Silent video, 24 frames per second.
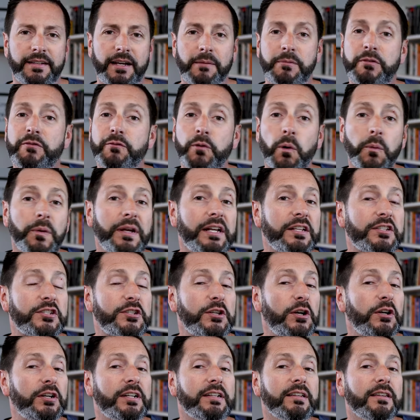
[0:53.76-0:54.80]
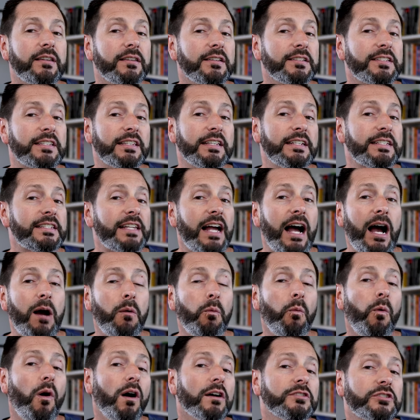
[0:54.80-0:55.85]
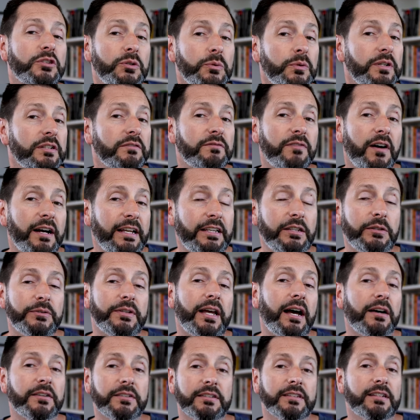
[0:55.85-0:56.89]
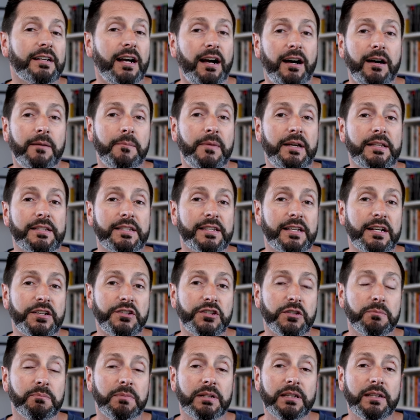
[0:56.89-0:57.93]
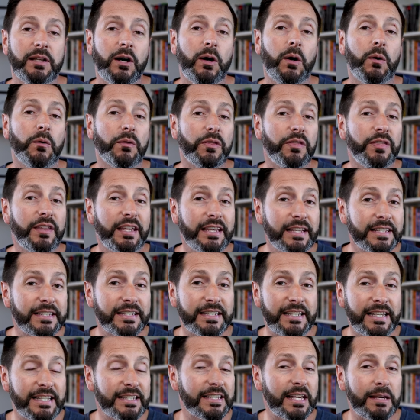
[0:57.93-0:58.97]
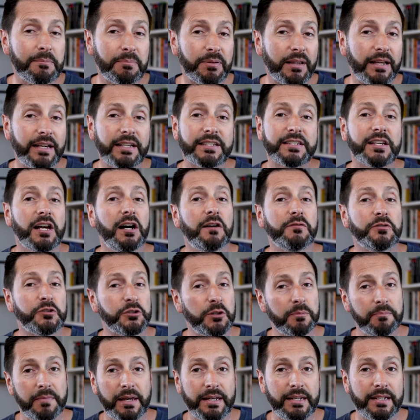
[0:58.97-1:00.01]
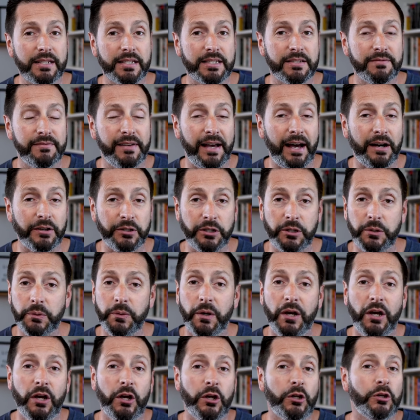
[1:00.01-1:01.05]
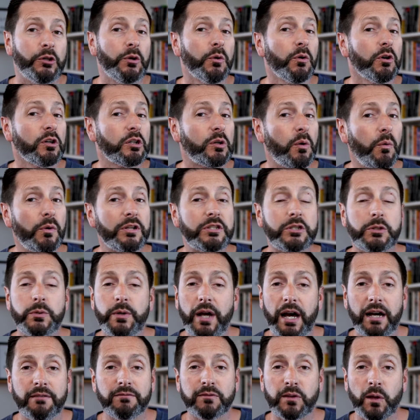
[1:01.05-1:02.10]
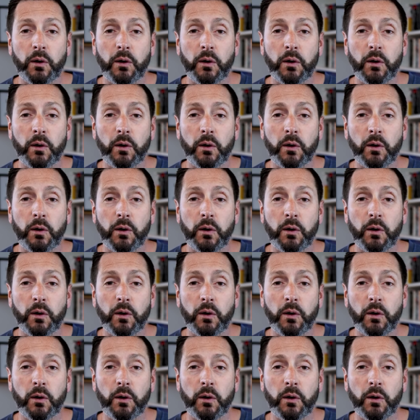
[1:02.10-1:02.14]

Now, before we get started on this list, I want to invite you down to the comment section below. This is a place of tremendous value. You're going to have